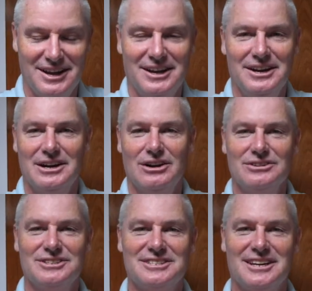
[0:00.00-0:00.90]
he had a
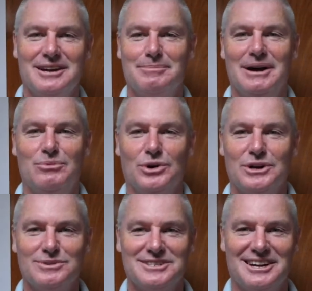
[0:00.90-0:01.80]
lot to say about what
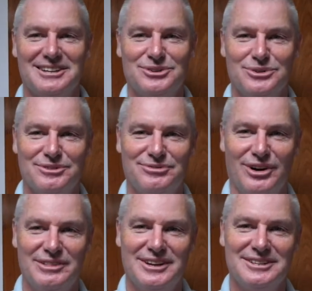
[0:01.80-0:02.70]
he was going to do in the
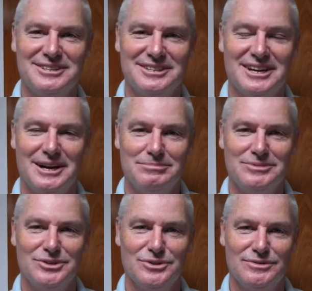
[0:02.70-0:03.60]
fight that didn't come
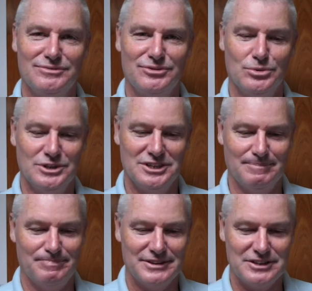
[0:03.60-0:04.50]
to
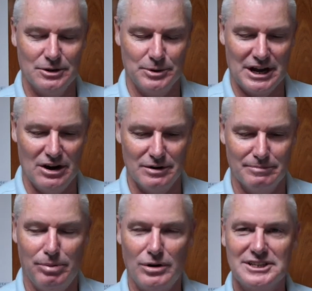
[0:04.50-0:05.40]
fruition. So there we go.
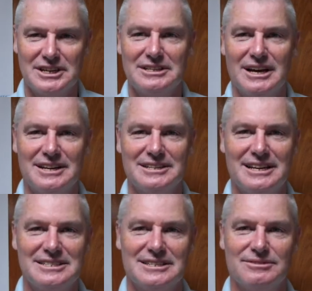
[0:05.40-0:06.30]
Boxing done and
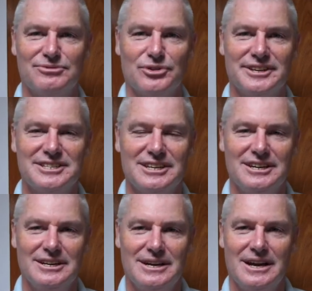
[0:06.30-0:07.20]
dusted for this
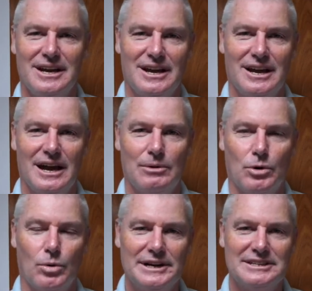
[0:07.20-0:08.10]
year, and
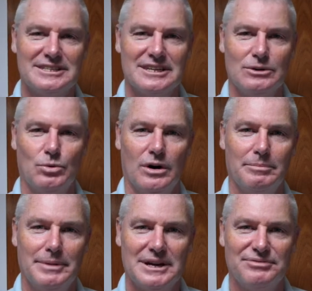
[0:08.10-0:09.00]
we'll wait to see what
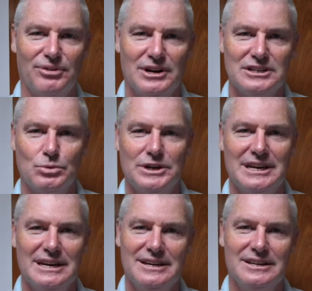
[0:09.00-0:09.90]
mega fights we
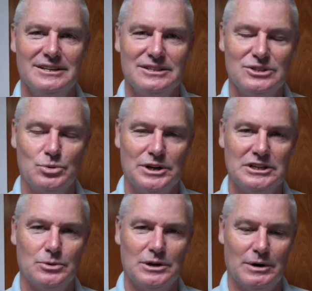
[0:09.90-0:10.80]
get in
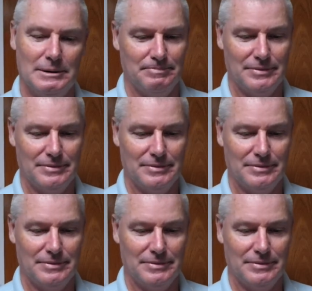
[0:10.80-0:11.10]
2021.